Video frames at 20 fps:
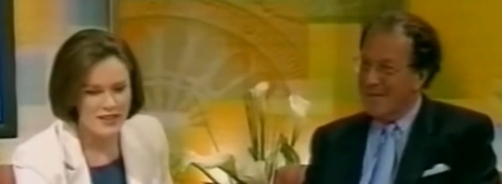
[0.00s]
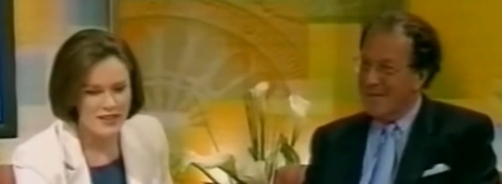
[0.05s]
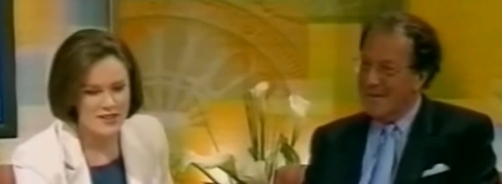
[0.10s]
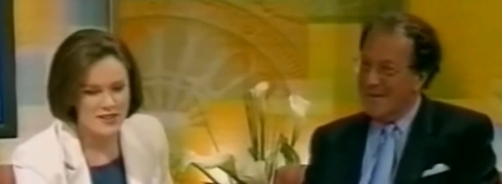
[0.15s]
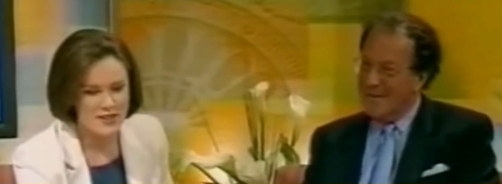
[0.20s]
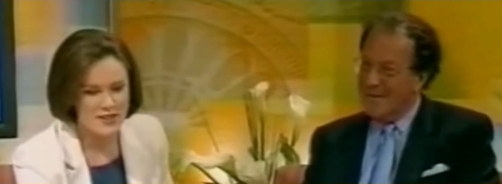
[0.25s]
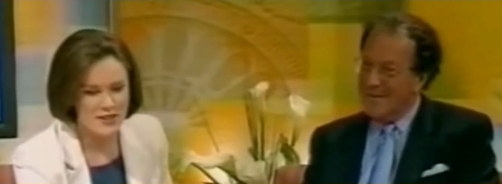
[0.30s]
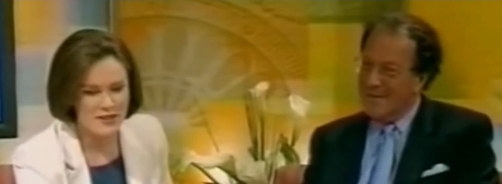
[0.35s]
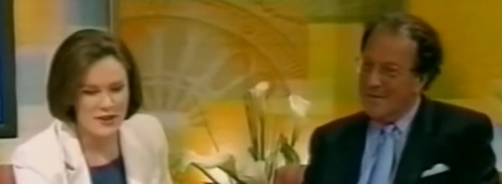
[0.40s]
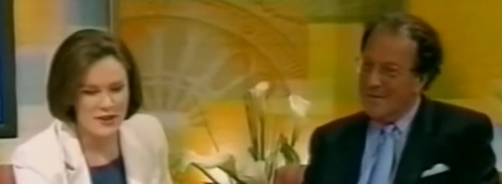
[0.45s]

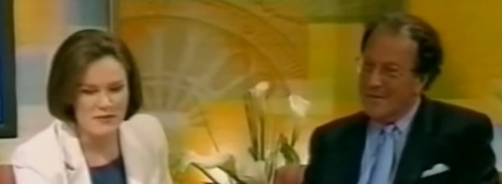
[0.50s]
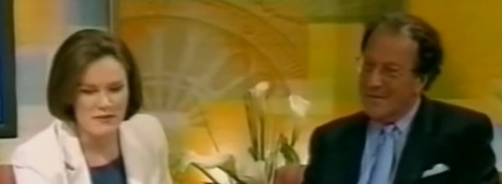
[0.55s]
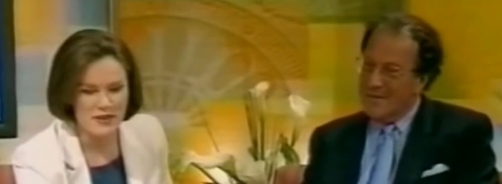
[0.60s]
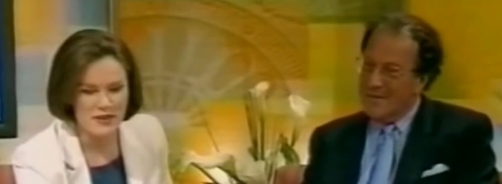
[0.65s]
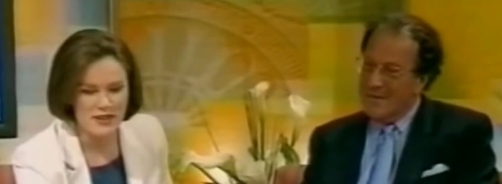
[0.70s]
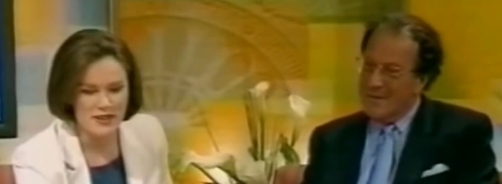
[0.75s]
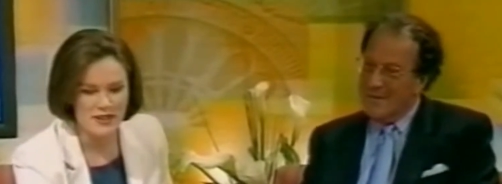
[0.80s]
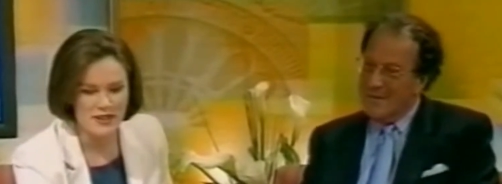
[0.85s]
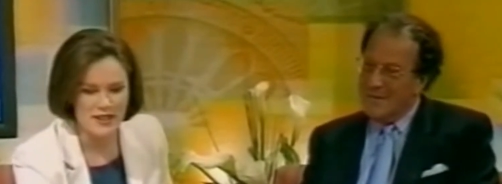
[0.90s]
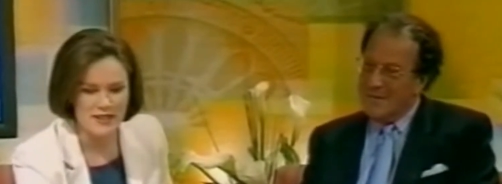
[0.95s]
Speaker 1: So
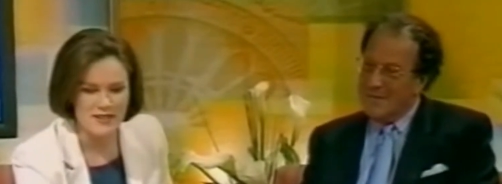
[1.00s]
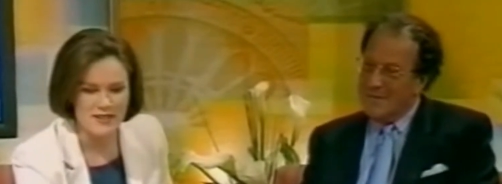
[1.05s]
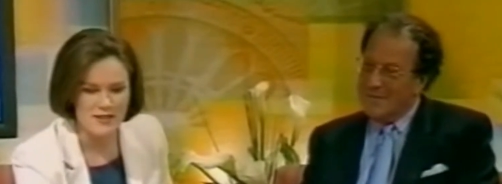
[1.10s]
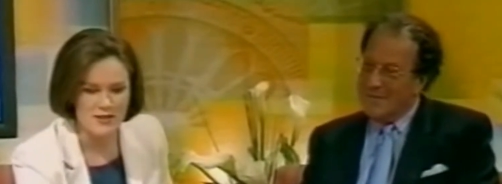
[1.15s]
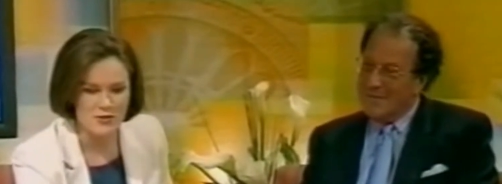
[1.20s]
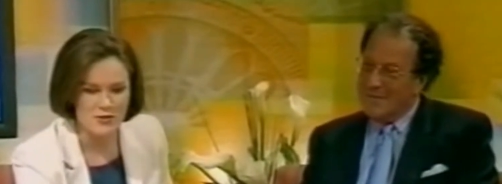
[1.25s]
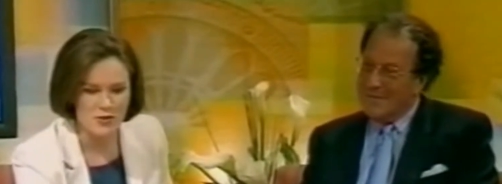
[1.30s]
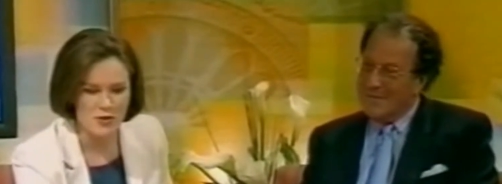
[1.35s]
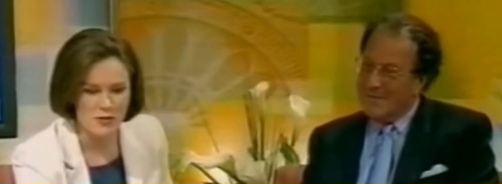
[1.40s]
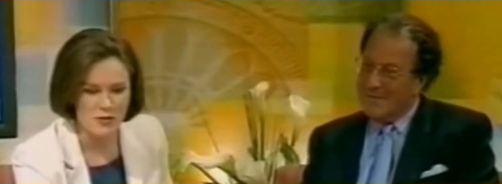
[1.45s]
let's
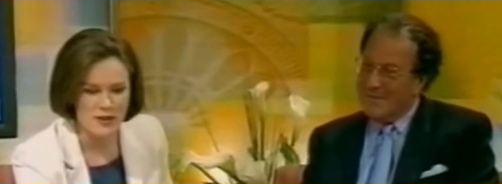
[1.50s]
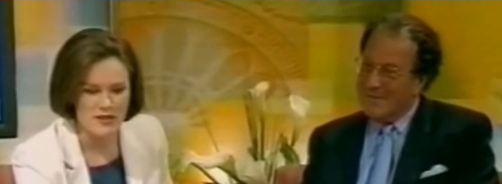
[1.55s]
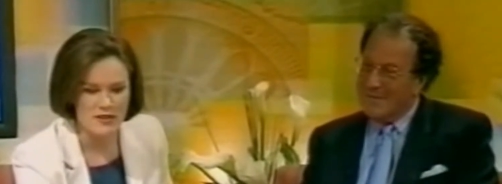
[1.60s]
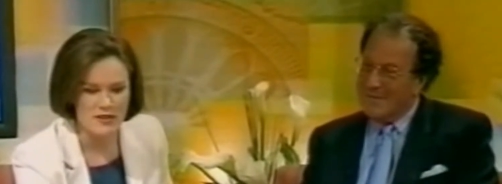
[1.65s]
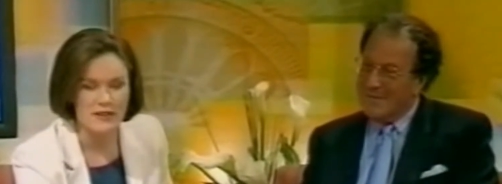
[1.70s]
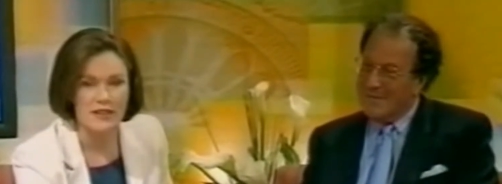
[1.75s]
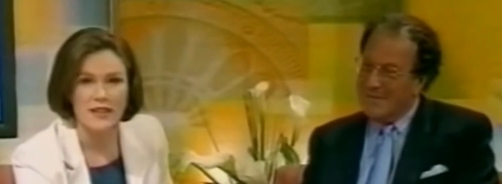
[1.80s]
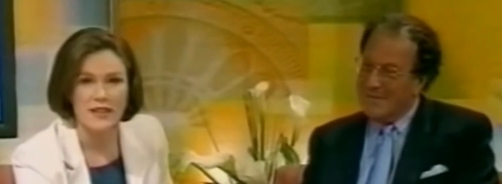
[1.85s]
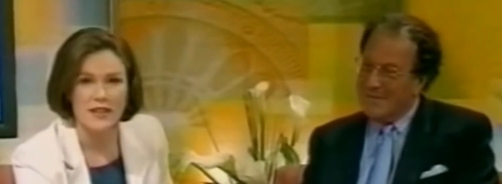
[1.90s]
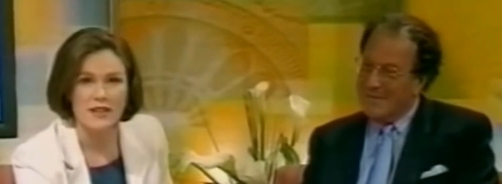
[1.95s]
talk about
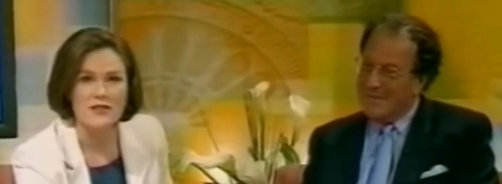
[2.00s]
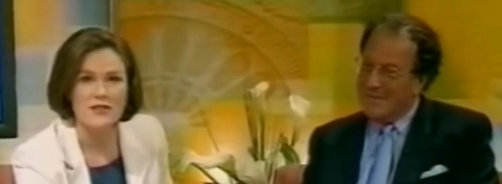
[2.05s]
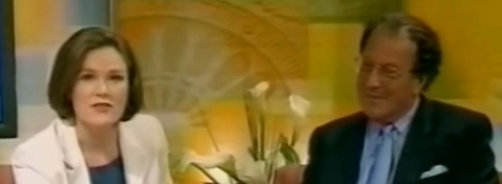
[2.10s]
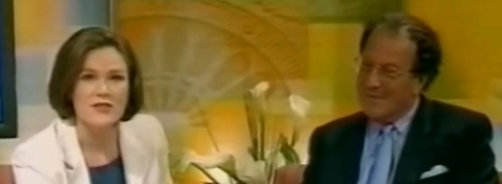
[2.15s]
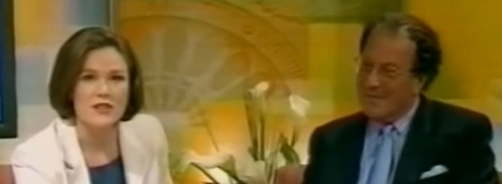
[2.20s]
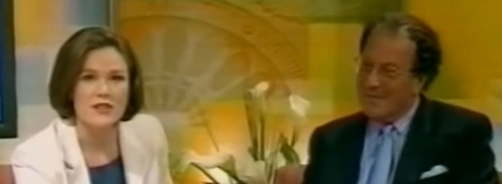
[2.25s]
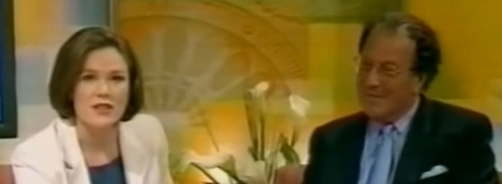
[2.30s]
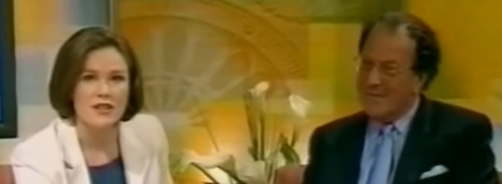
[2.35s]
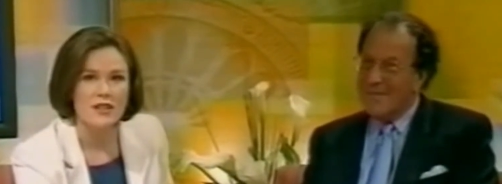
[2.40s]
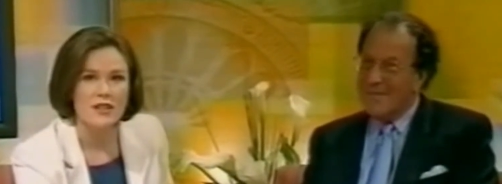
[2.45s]
something else.
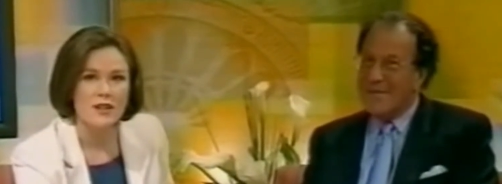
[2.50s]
